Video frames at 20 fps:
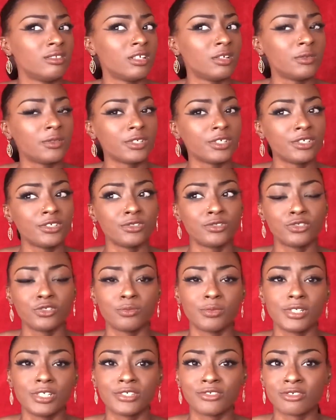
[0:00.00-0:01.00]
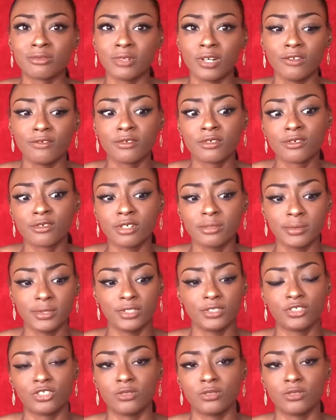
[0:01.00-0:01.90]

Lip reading: there were YouTubers from all over the Caribbean.